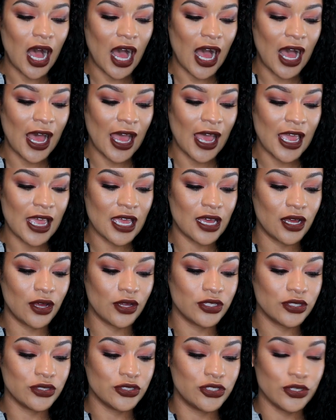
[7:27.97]
I
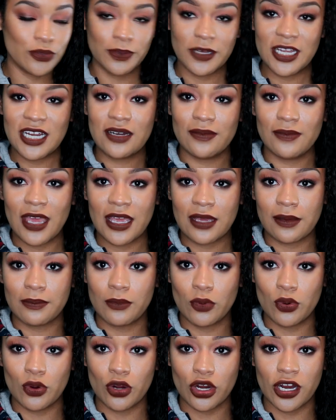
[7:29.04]
do plan to make
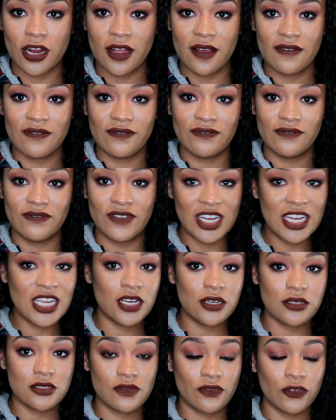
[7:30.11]
more
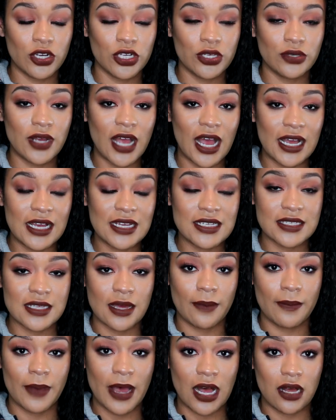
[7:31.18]
videos for you guys
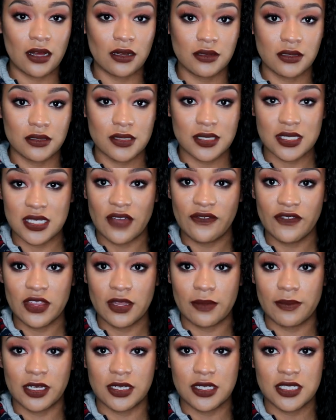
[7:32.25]
about stuff in
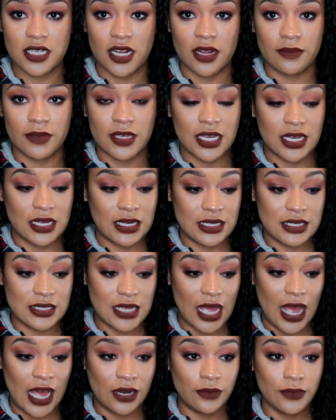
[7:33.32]
the military
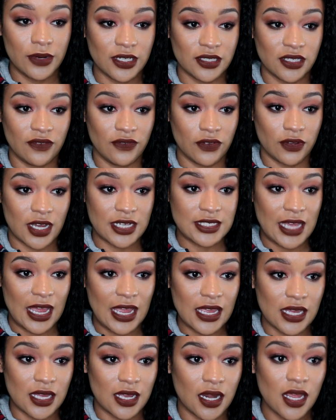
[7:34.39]
because I don't want to leave you guys
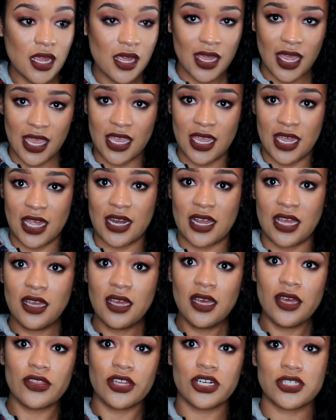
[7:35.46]
hanging and
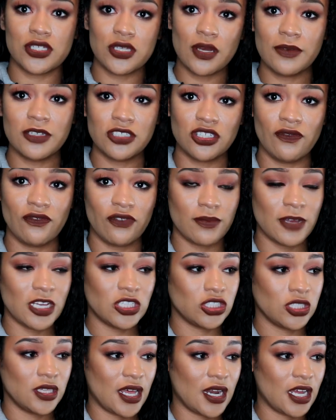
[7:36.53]
there's so much
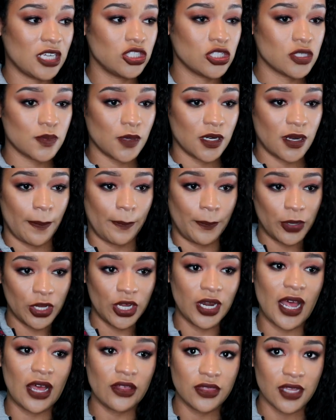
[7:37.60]
information that I just want to
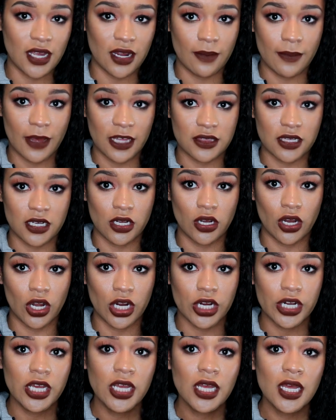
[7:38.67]
put out there about the
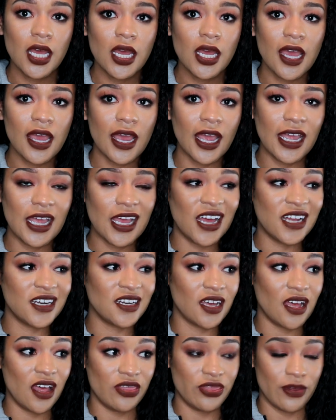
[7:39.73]
Guard
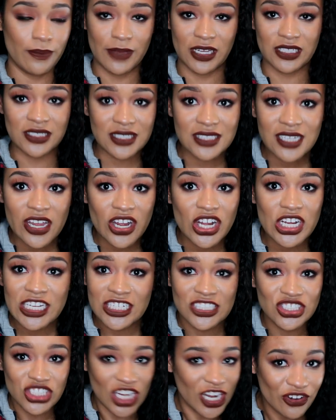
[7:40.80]
and the military
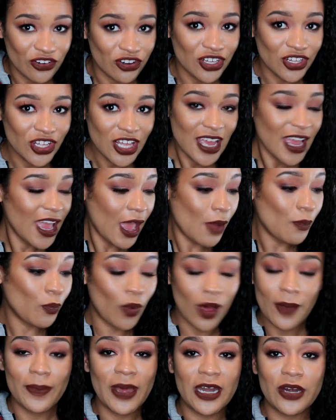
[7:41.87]
in general and
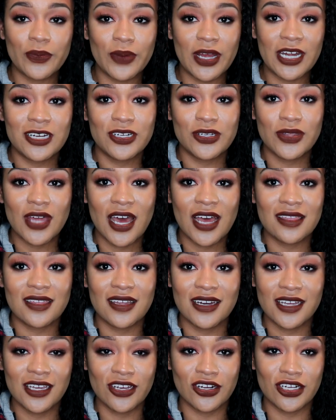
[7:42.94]
what better way to do that
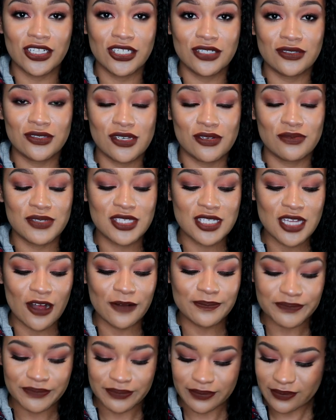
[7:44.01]
than here on YouTube.
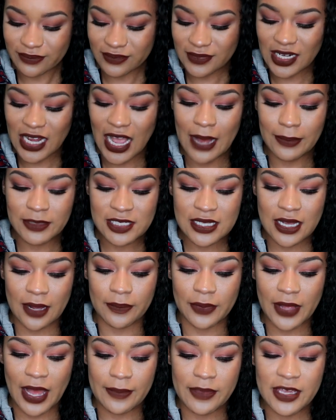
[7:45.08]
So I'm gonna
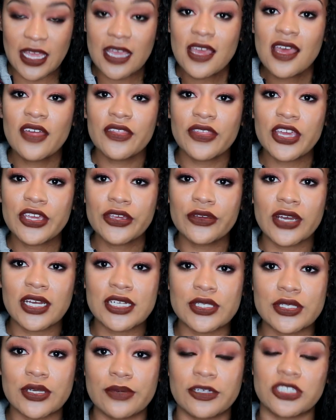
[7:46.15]
stop blabbing. Thank you
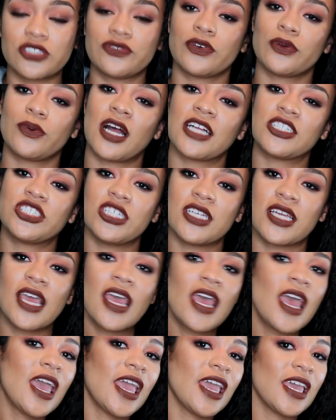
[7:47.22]
guys so much for watching
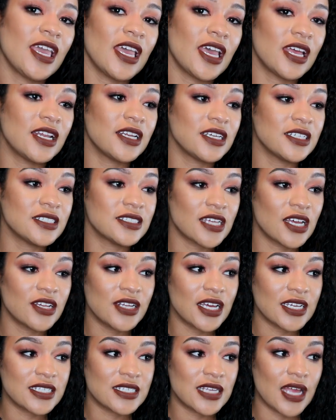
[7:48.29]
and until
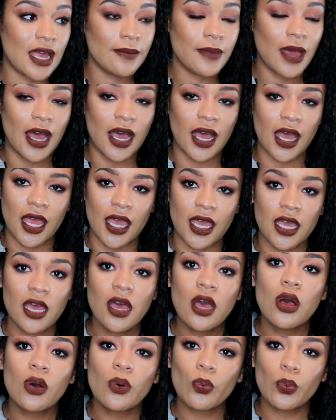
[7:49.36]
next time
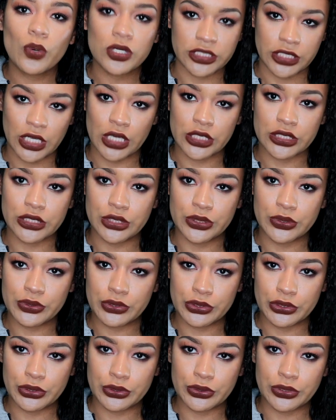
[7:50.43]
I will talk to you
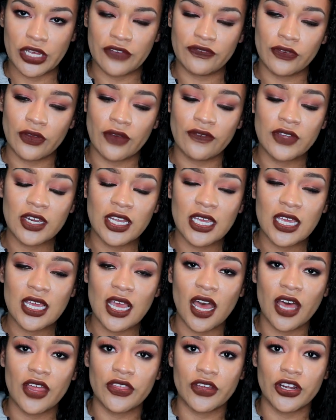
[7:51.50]
soon. If you have
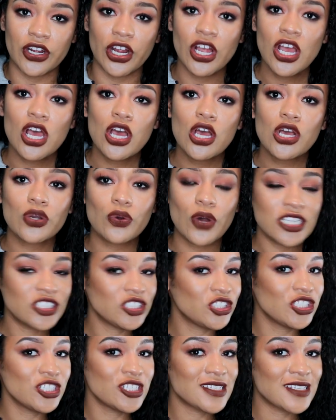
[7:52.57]
any other
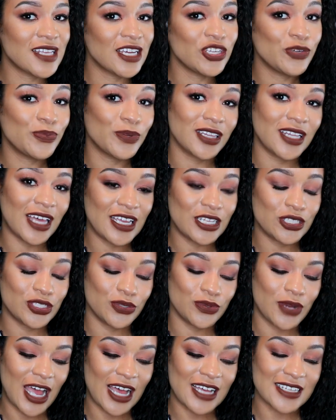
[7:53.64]
questions that you would like
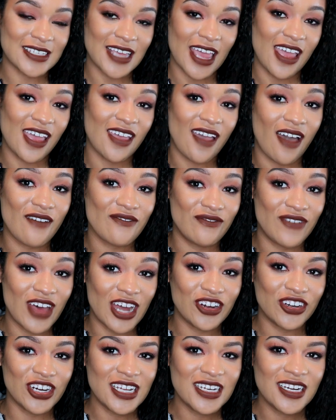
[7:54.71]
to ask a
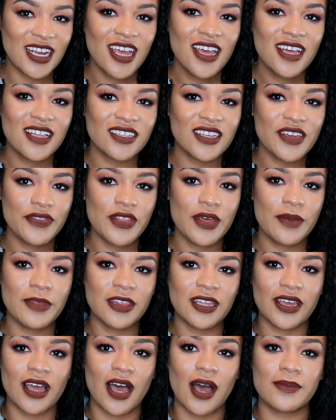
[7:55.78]
veteran, leave them
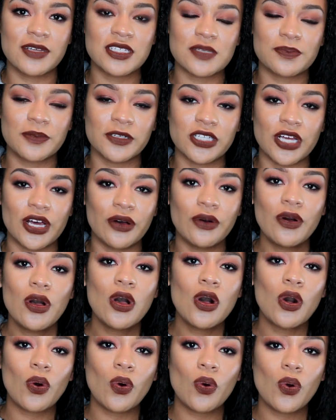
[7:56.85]
in the comments below,
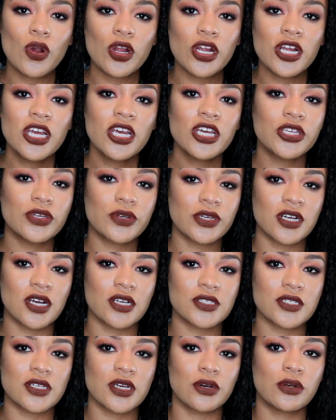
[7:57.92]
or you can
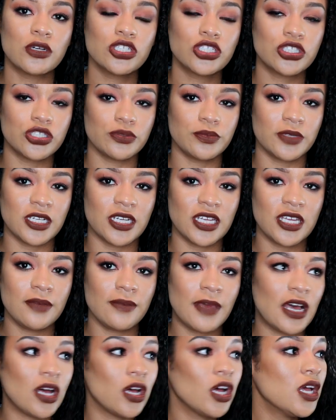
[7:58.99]
also shoot me an
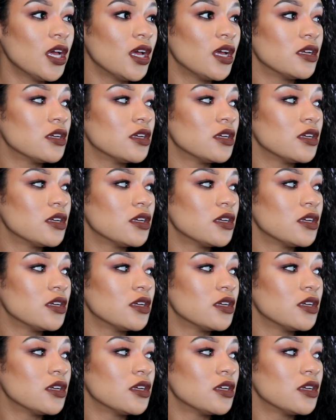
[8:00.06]
email,